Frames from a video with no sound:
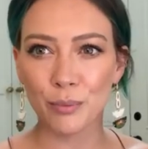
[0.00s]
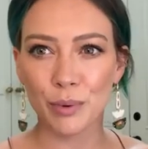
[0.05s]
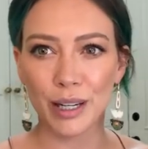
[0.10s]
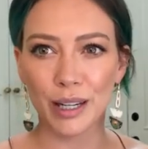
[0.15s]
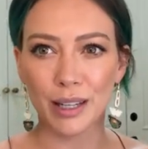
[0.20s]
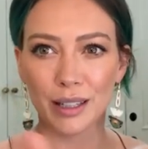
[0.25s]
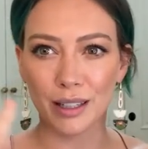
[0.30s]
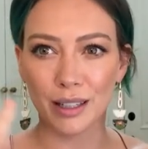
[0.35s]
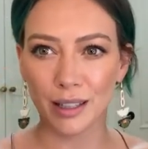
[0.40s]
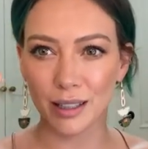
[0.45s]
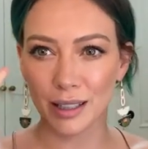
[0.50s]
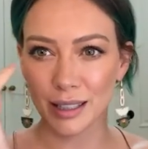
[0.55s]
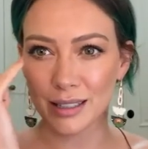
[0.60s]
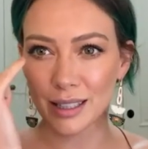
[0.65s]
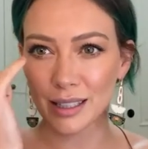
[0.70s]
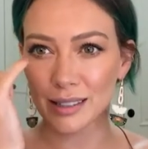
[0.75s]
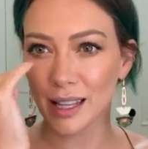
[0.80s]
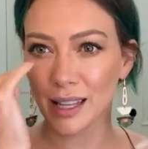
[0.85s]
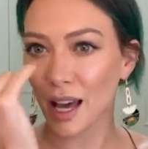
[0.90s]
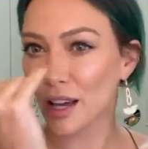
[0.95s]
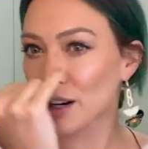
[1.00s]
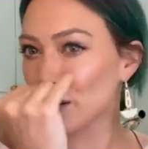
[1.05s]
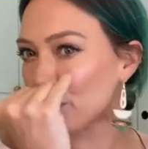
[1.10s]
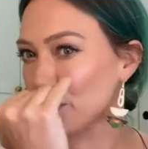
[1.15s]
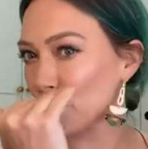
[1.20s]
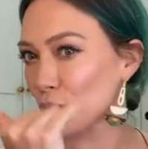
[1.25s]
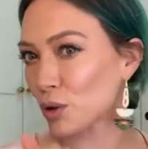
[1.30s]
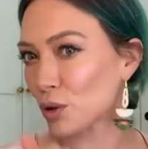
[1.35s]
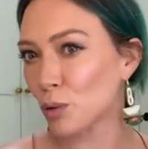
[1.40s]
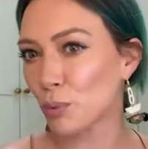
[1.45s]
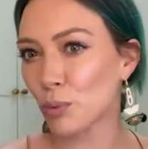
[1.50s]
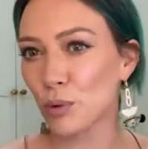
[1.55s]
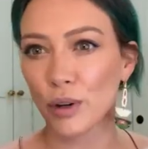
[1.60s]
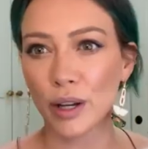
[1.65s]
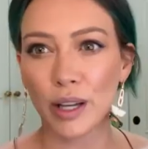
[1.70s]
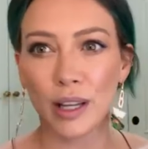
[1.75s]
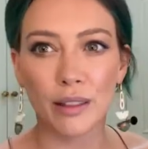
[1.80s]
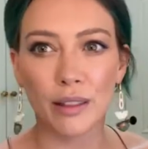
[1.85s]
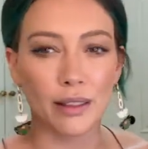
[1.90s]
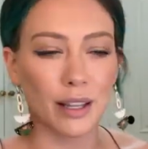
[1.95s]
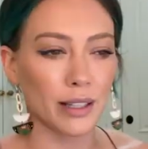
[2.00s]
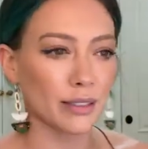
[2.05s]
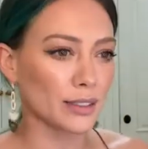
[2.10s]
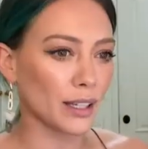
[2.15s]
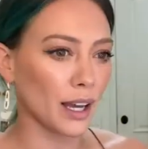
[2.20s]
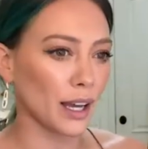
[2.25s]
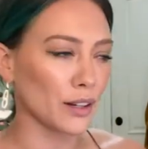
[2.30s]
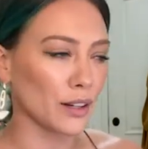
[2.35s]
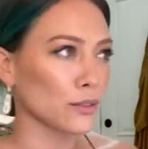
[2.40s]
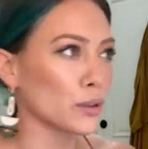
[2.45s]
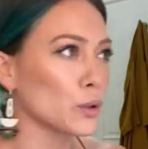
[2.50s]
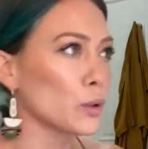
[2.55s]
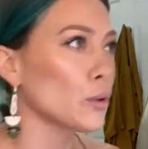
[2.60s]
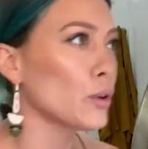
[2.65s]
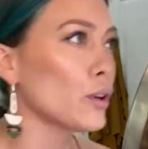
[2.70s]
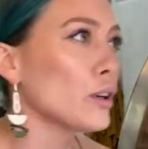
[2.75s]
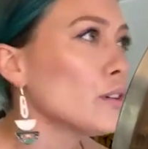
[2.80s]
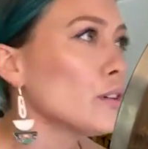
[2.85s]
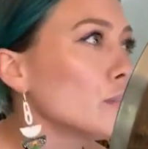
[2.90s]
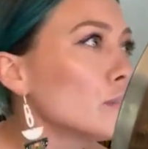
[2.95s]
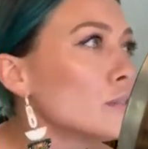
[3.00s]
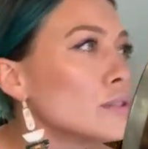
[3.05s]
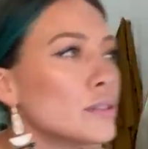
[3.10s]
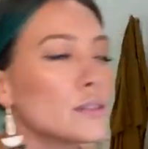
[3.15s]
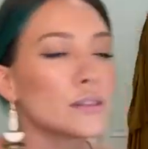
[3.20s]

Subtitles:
but it does add a focal point that's kind of cool